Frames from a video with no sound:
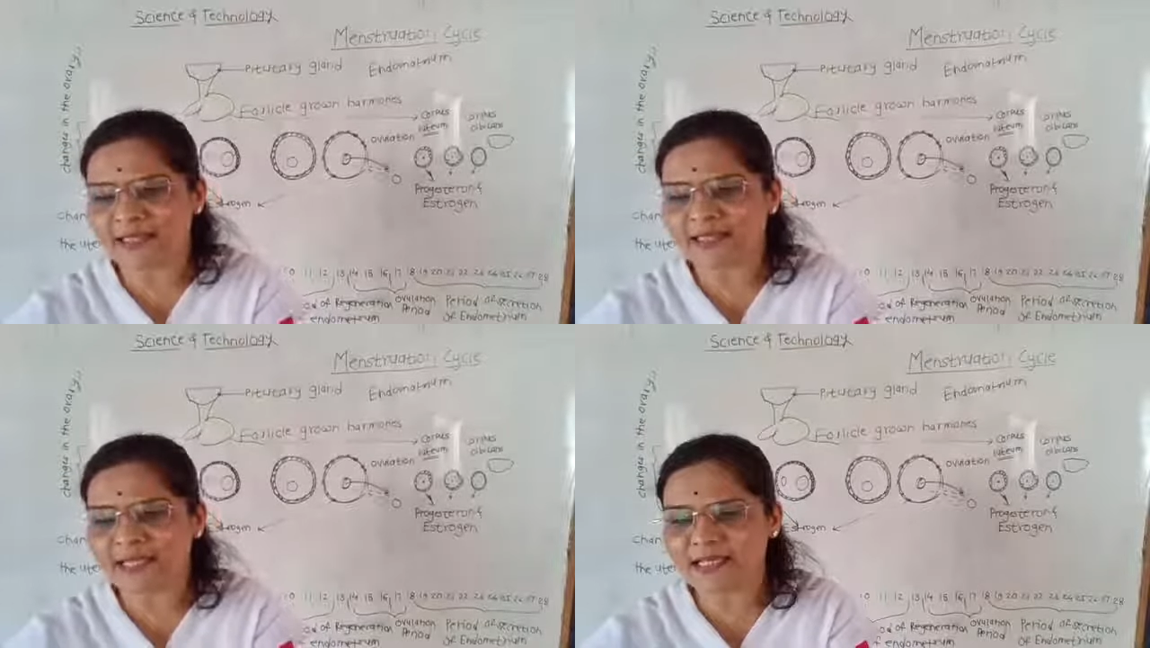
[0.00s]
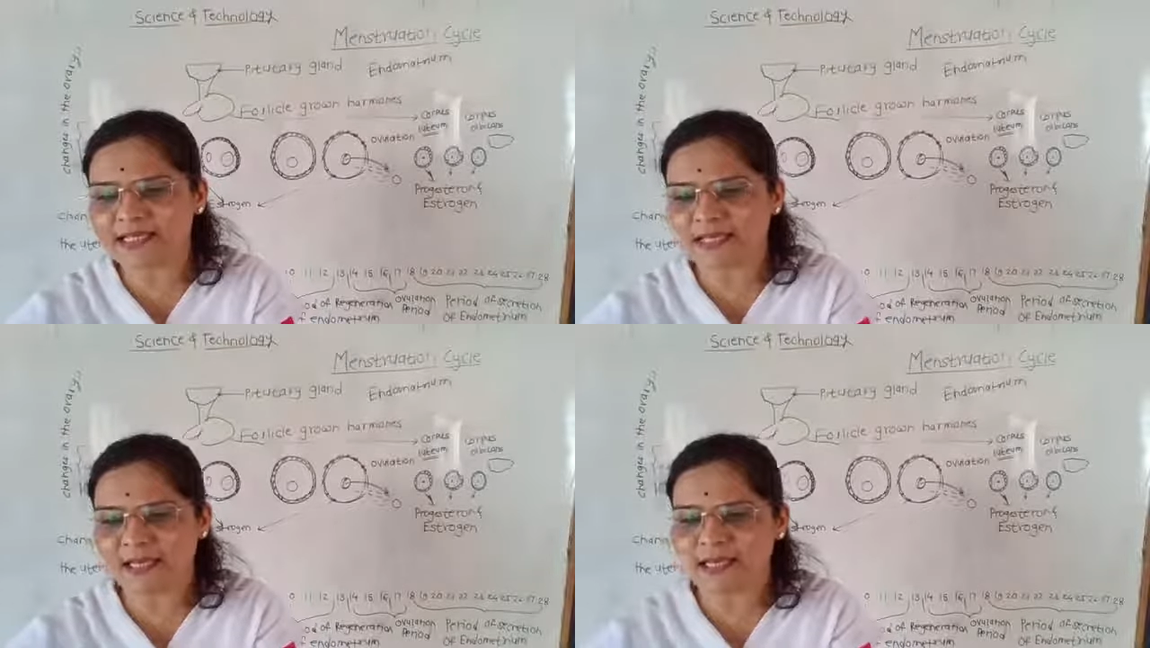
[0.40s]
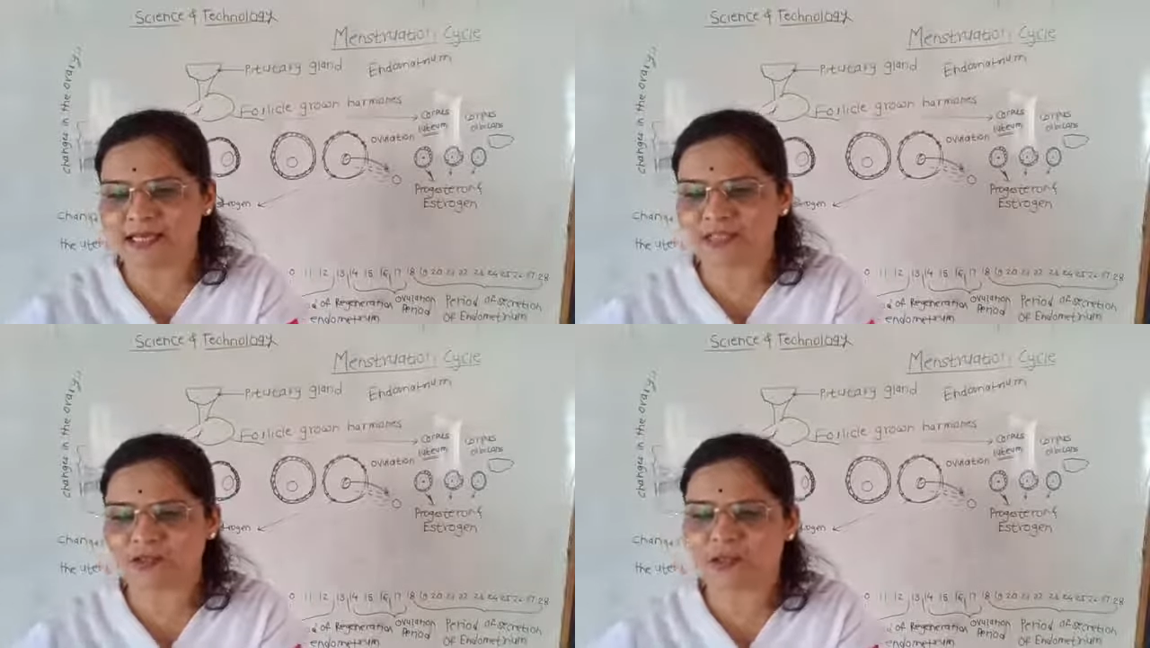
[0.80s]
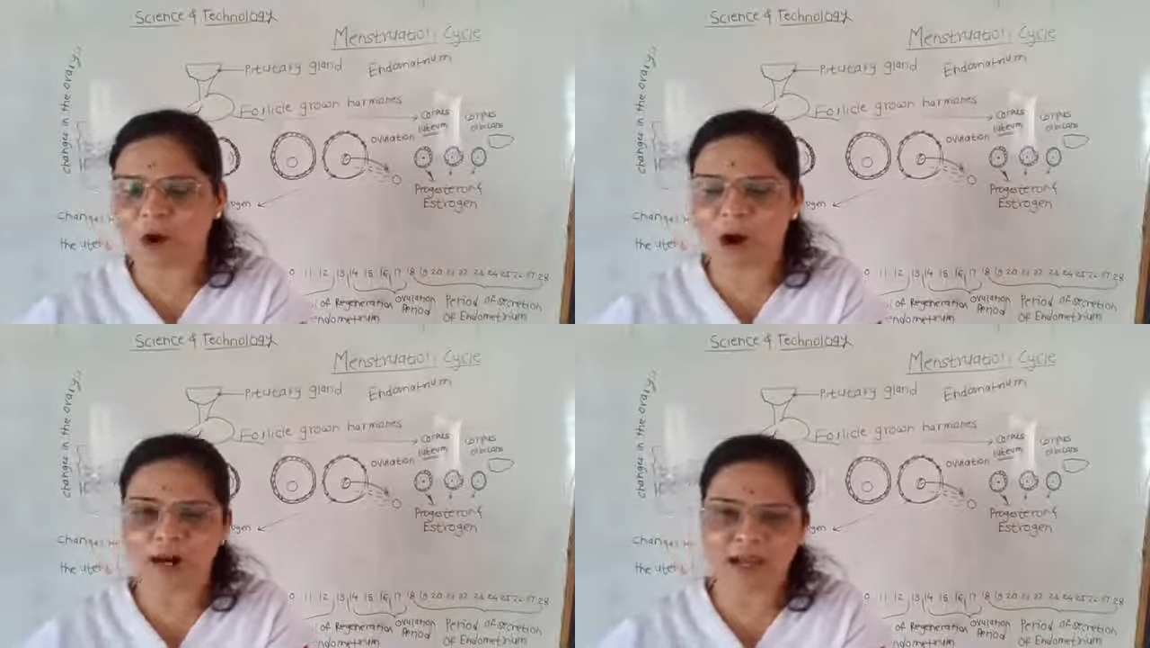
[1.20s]
and this is
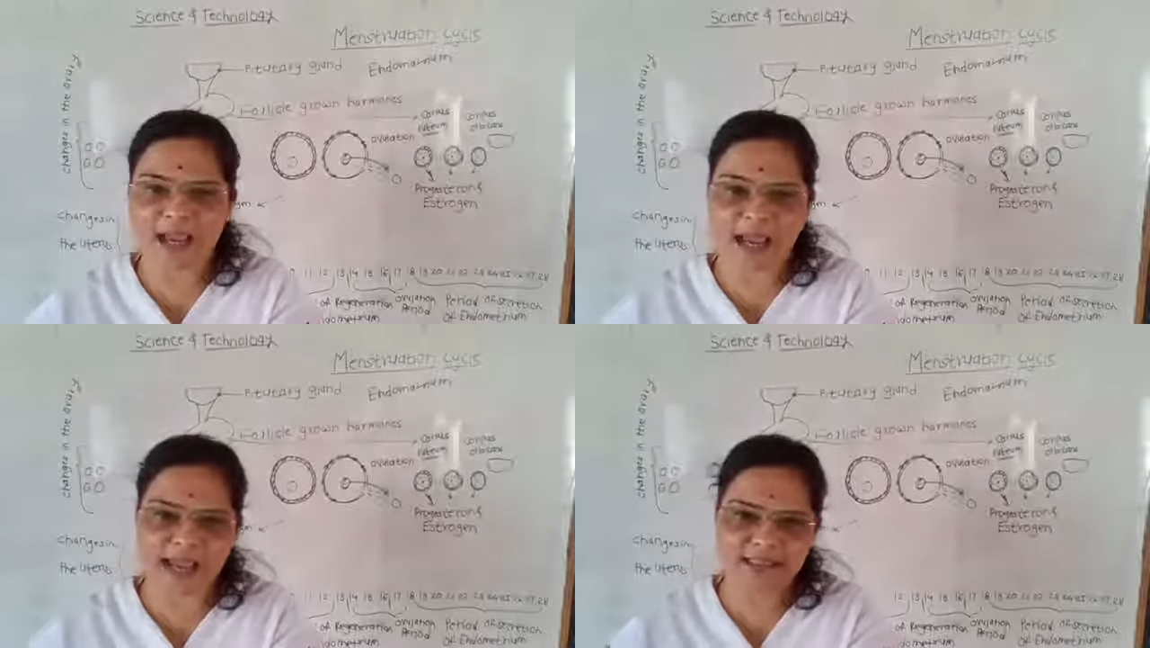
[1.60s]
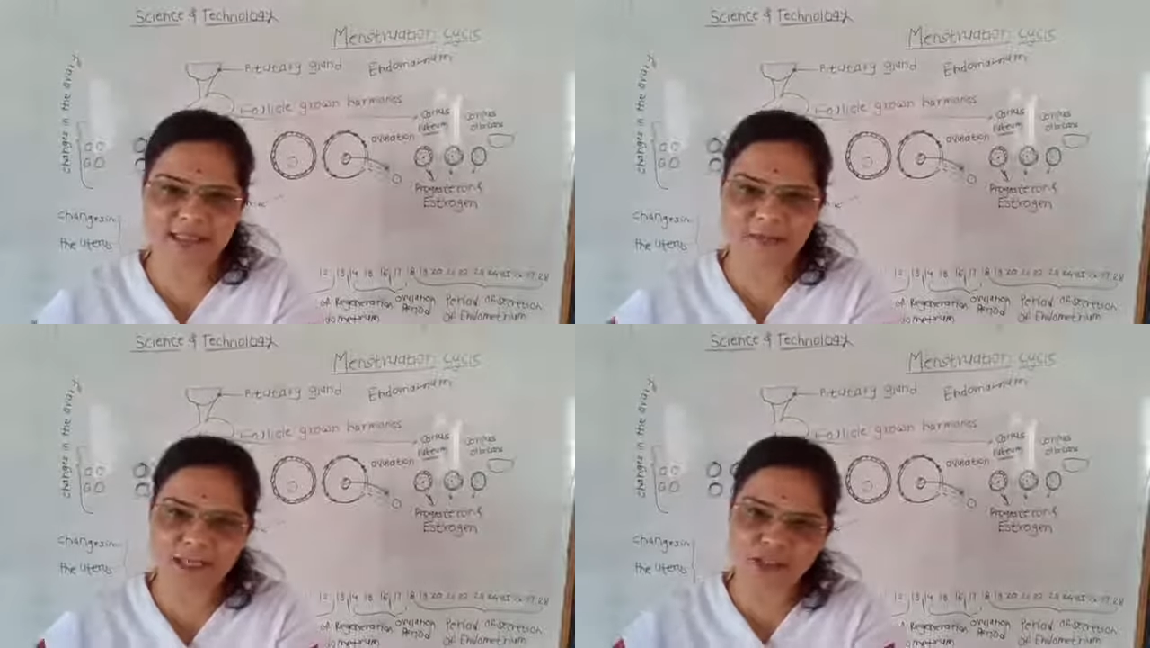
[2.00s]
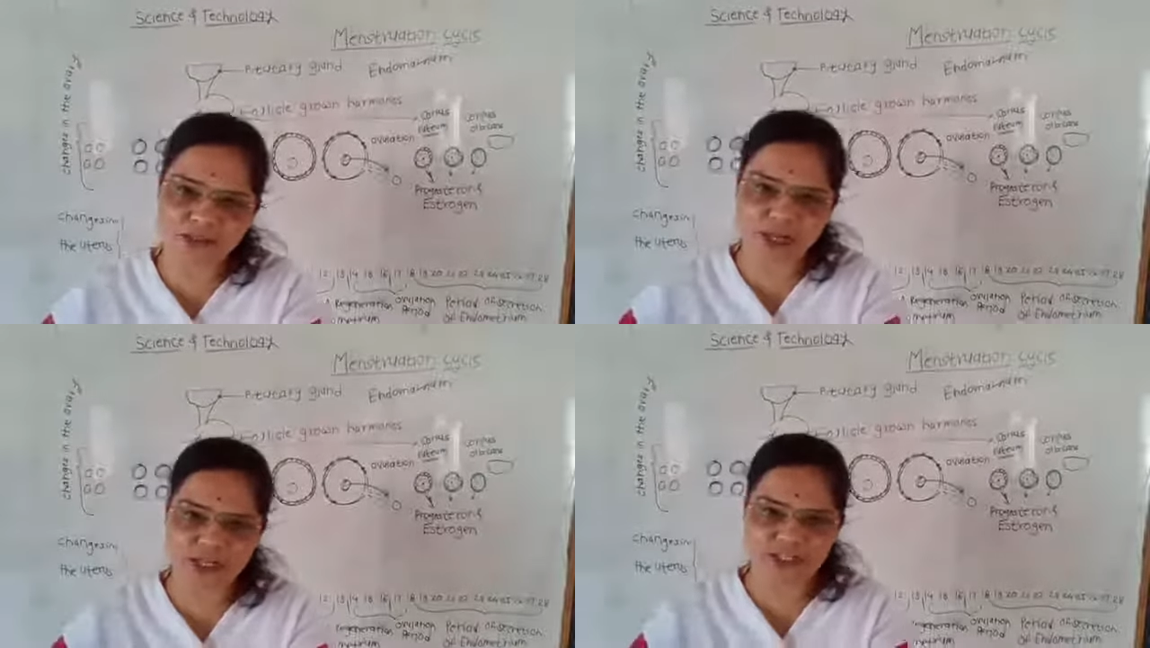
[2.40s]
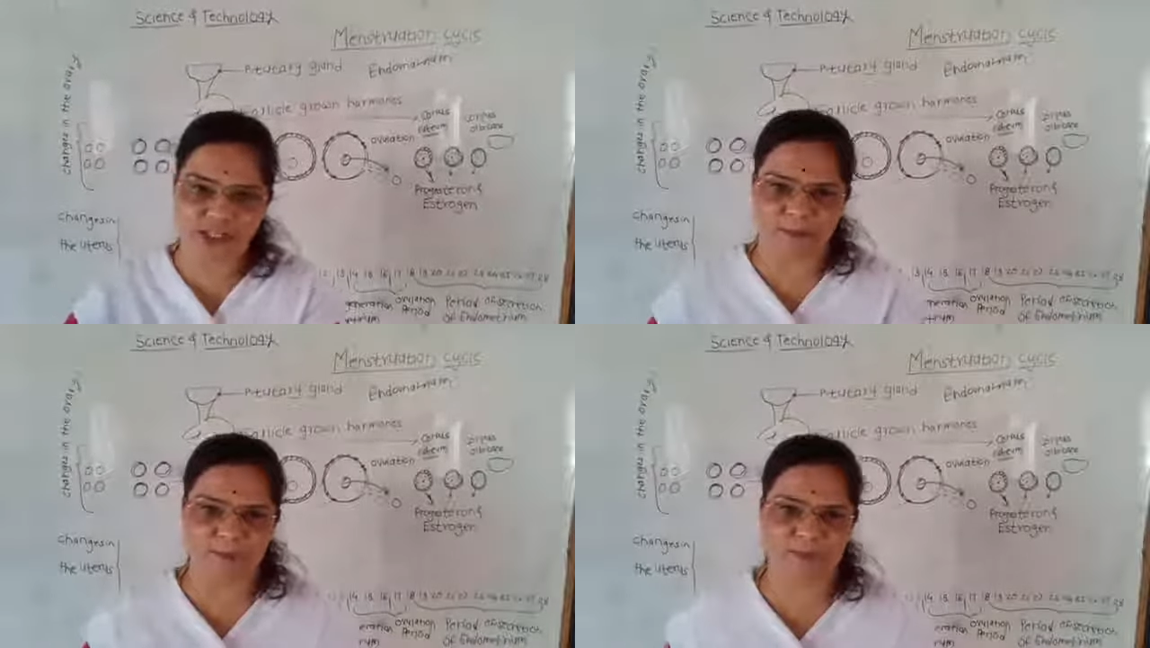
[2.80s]
called as the
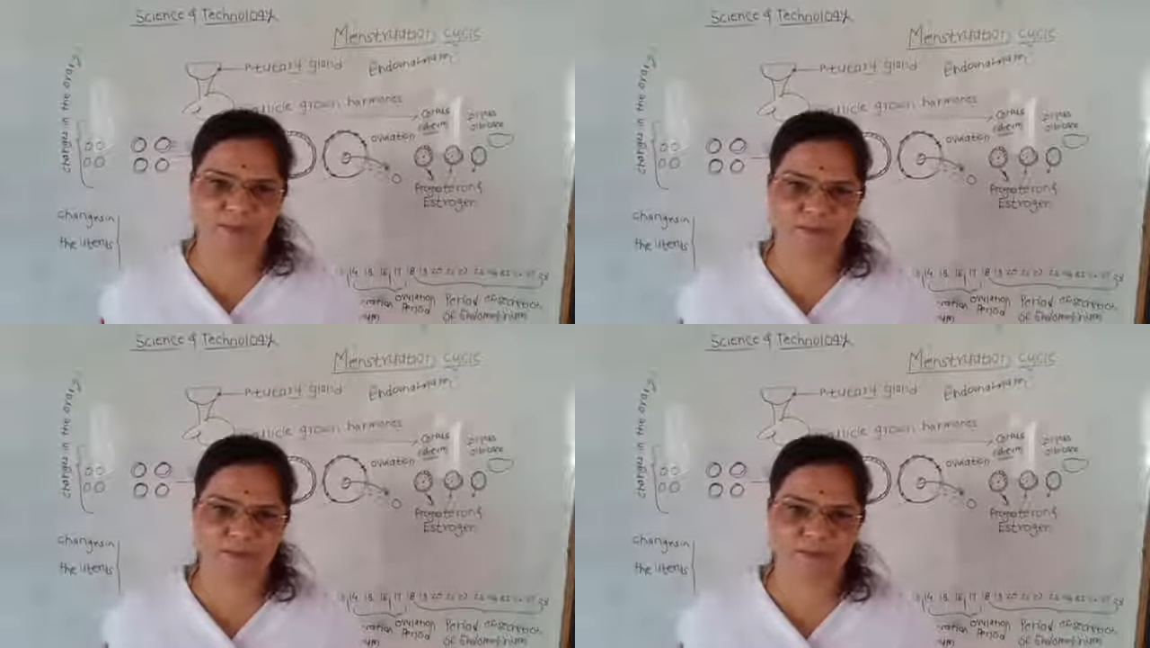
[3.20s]
menstruation.